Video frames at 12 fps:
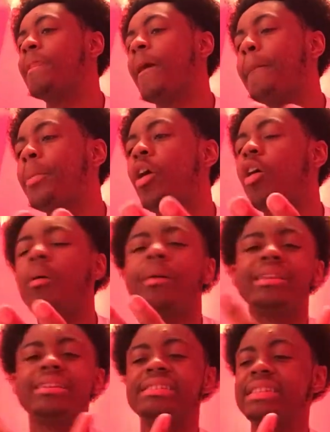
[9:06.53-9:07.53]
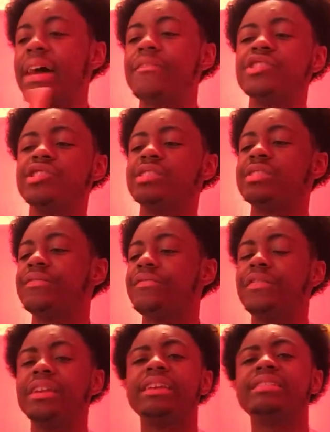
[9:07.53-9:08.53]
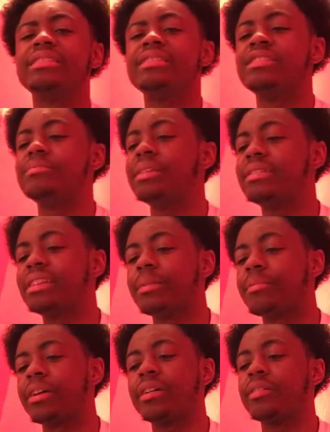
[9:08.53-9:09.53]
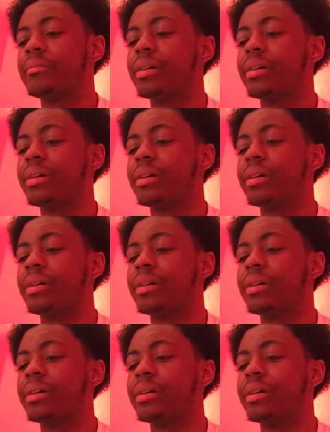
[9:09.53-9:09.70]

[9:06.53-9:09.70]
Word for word: appalled by the savageness fit into this mixtape right here,